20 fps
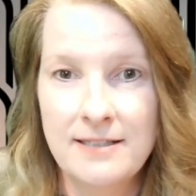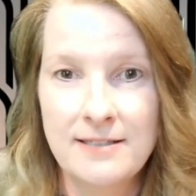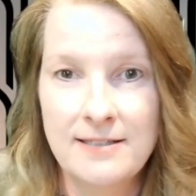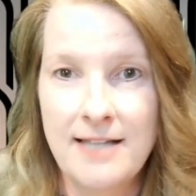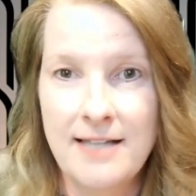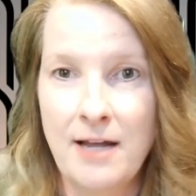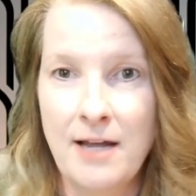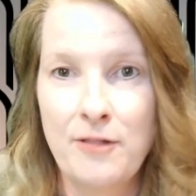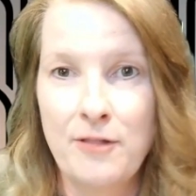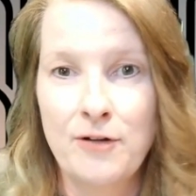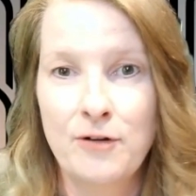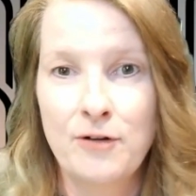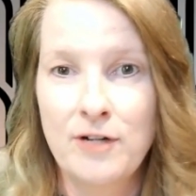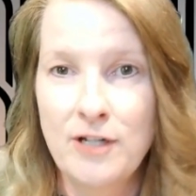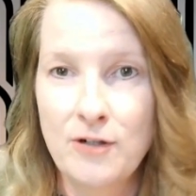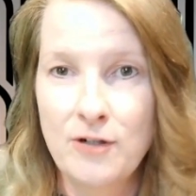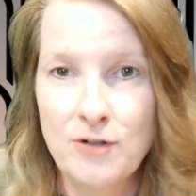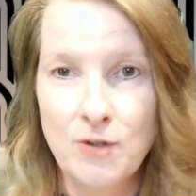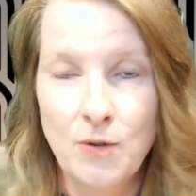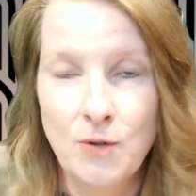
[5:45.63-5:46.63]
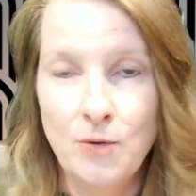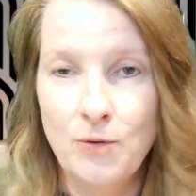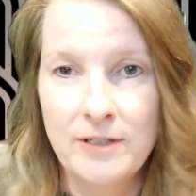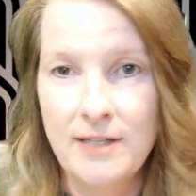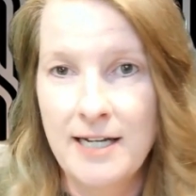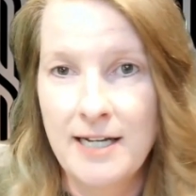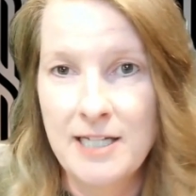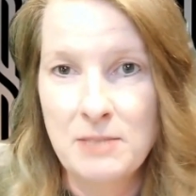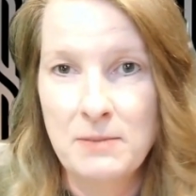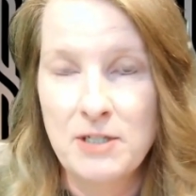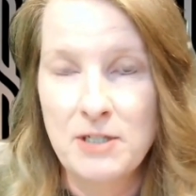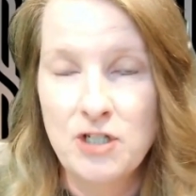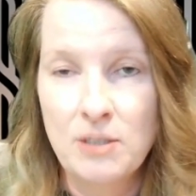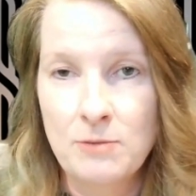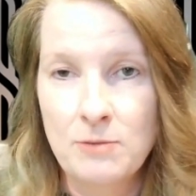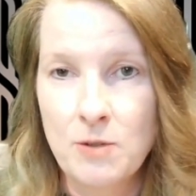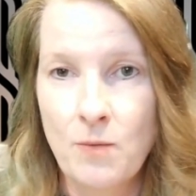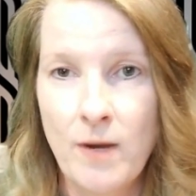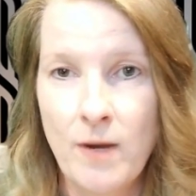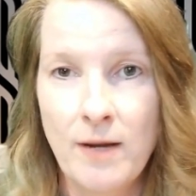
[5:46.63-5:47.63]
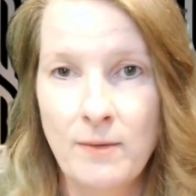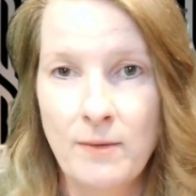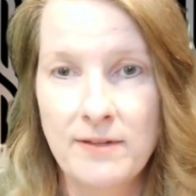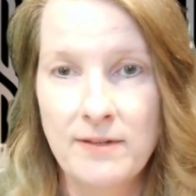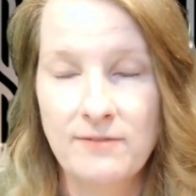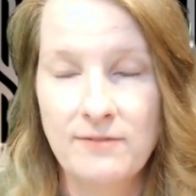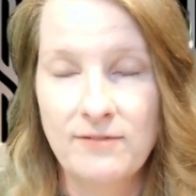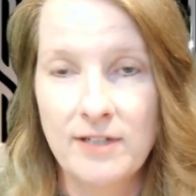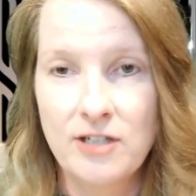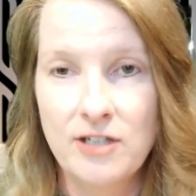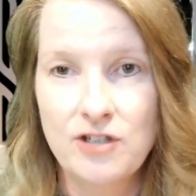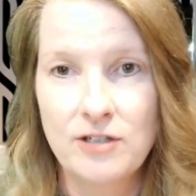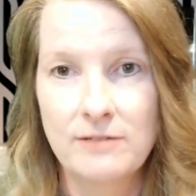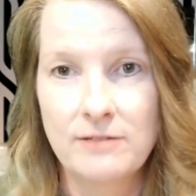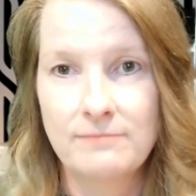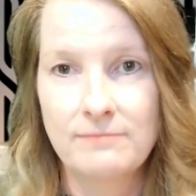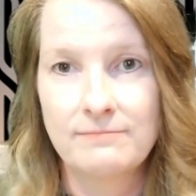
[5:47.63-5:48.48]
is now 30 years old and has been chipped away with inflation.